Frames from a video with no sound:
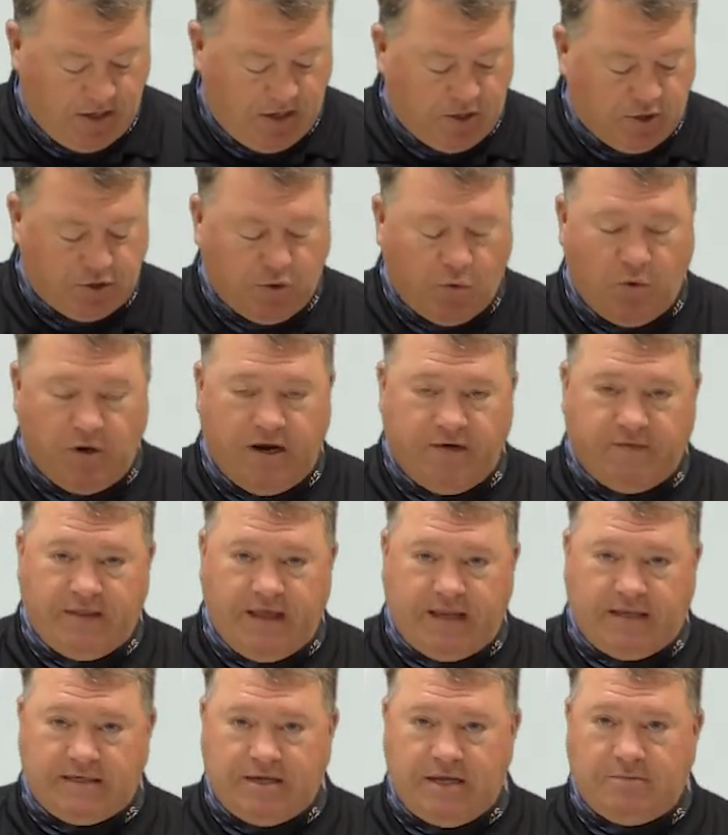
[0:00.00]
So whenever
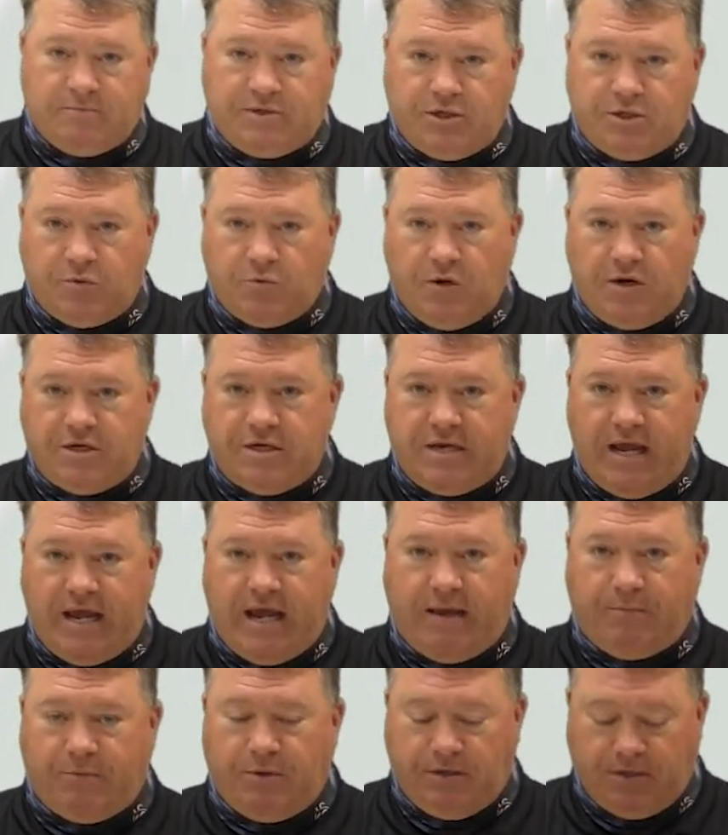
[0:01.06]
that same situation
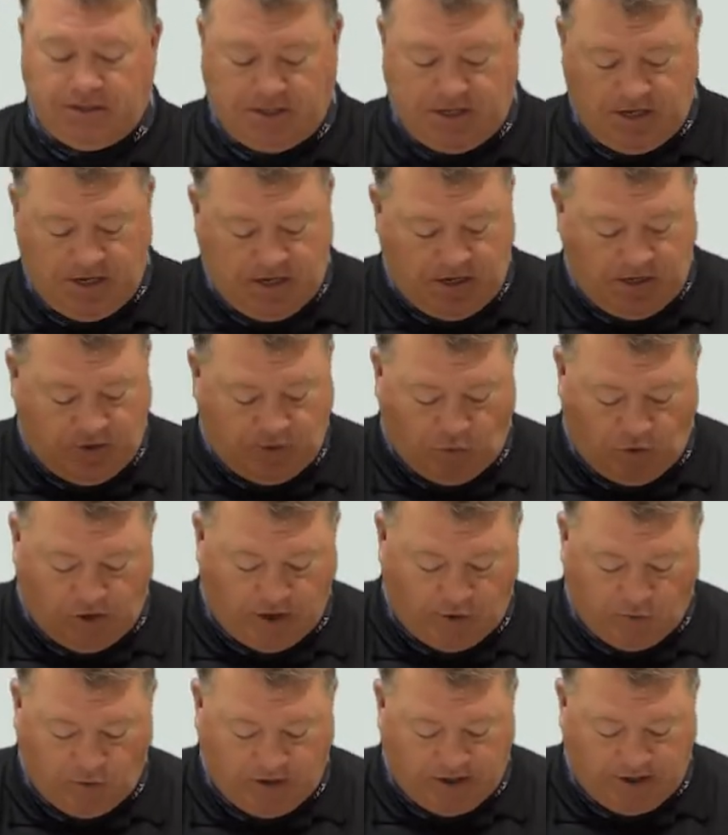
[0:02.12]
happens, the
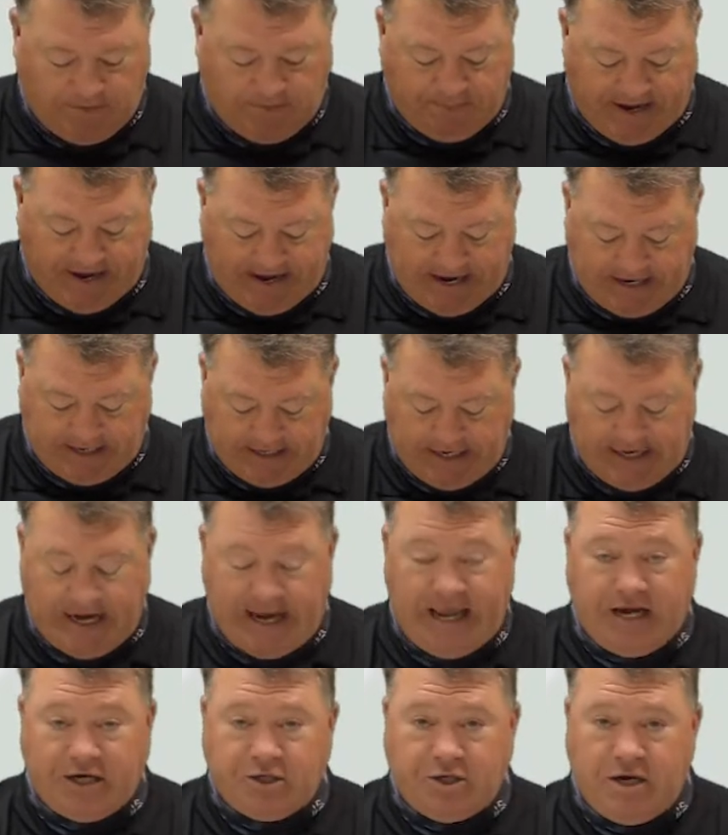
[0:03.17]
water will come back, and
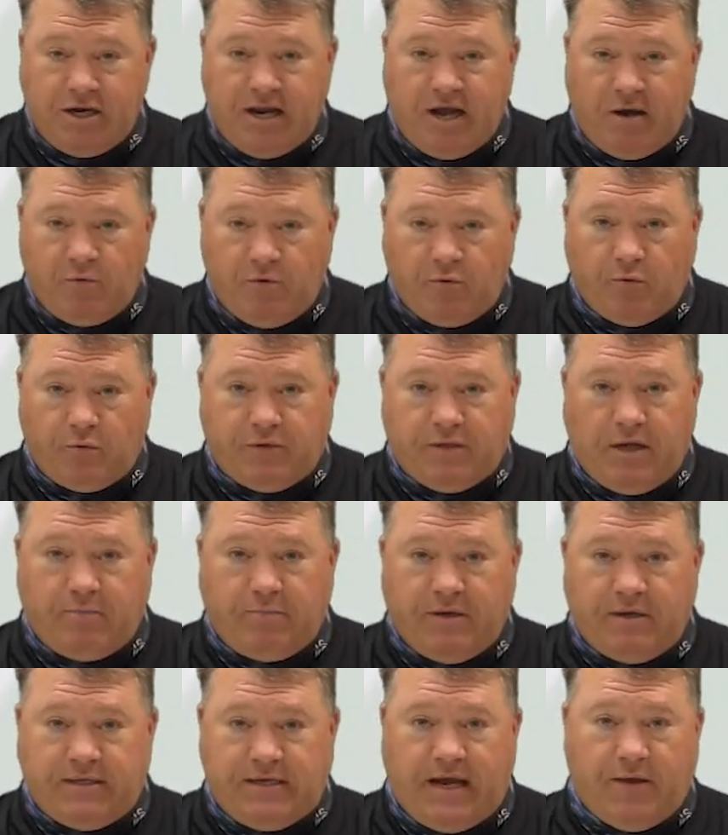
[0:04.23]
actually now we will dump
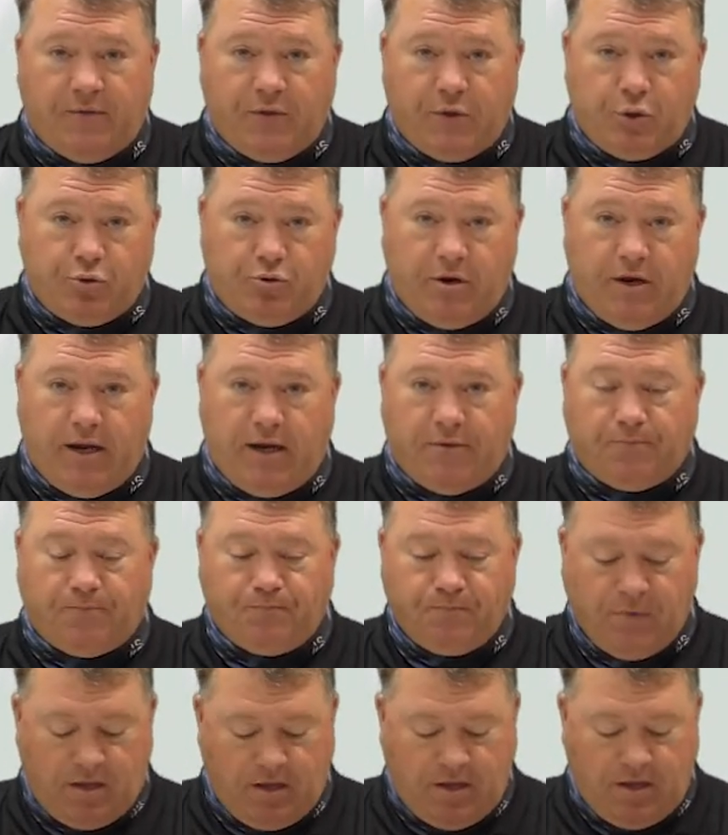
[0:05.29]
it down the drain.
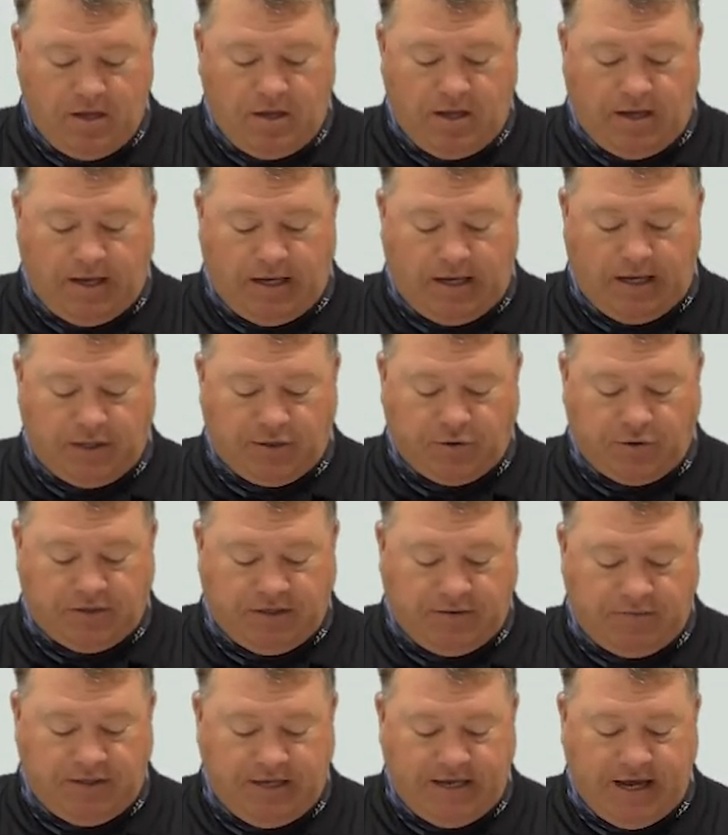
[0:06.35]
So
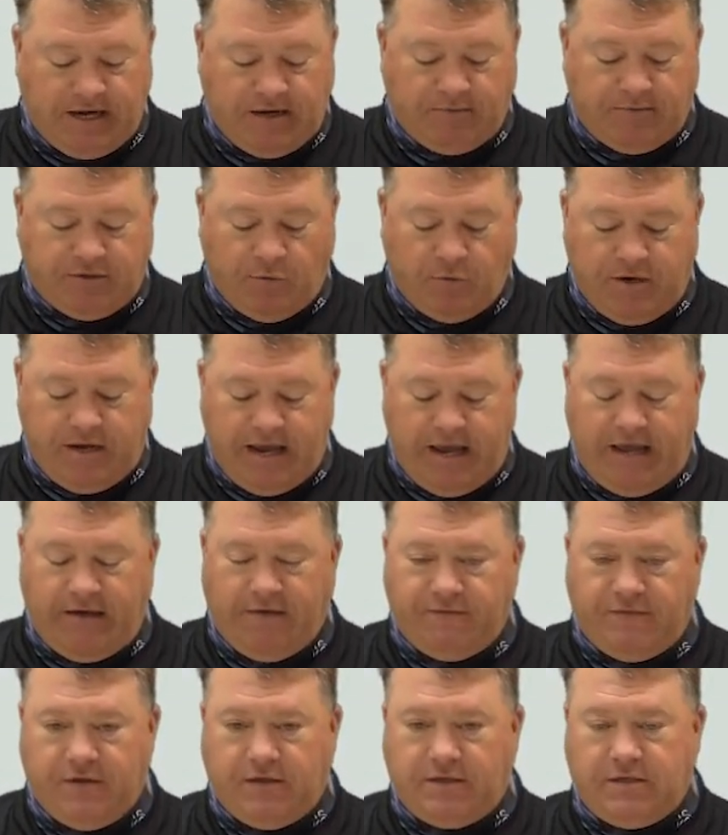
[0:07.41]
some of the items that we
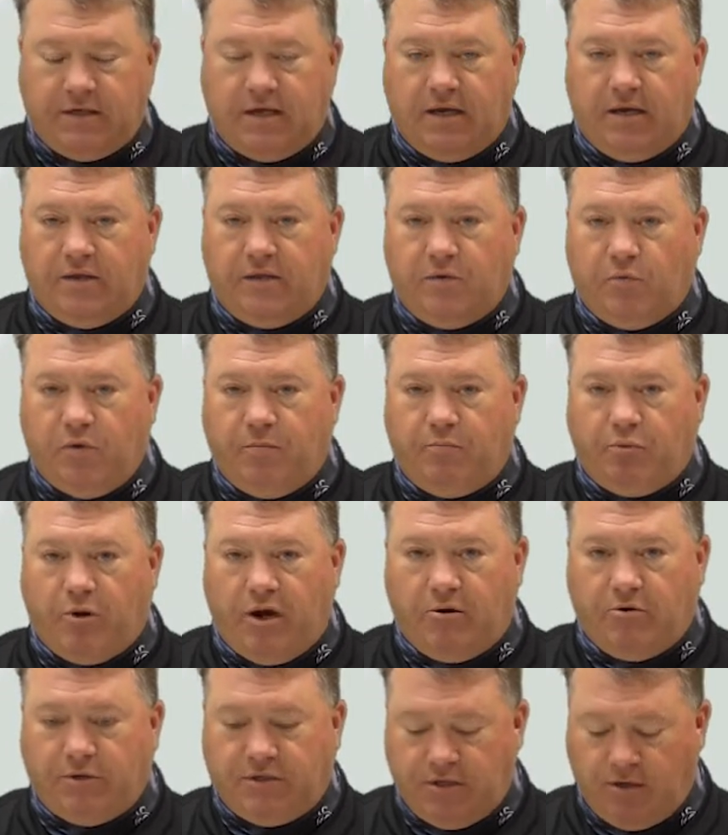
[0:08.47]
have that we
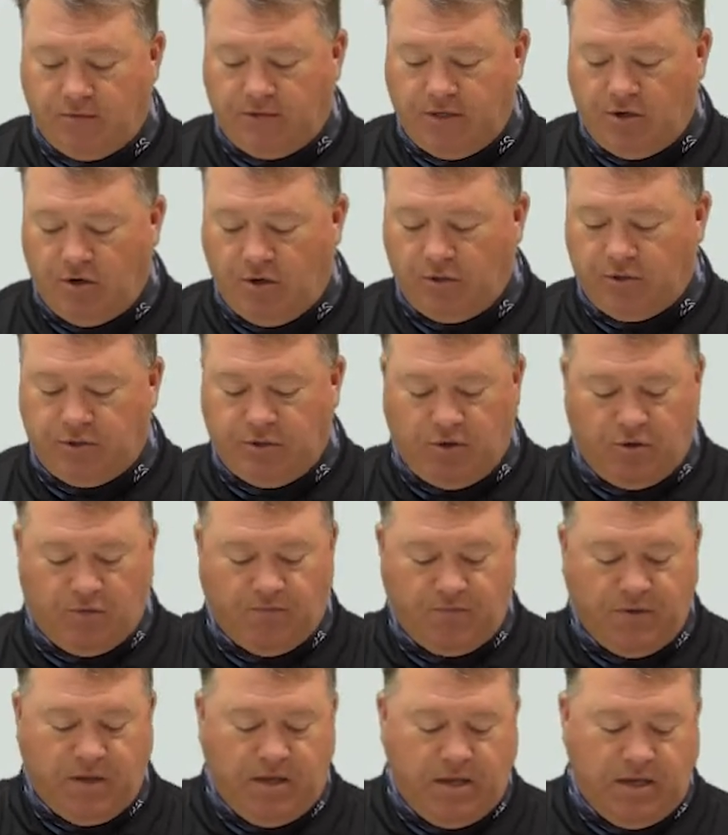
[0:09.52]
pride ourselves in
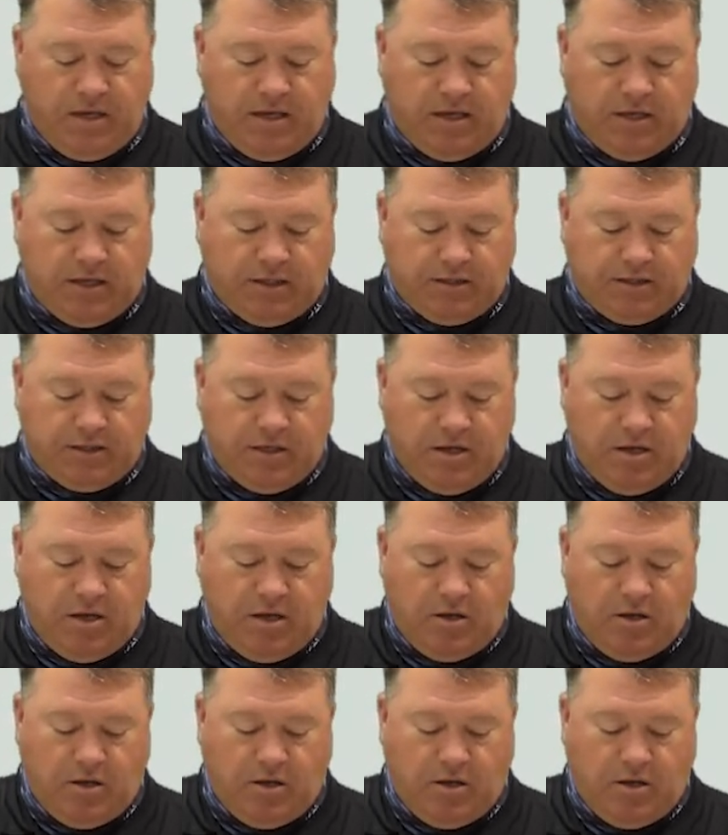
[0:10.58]
also is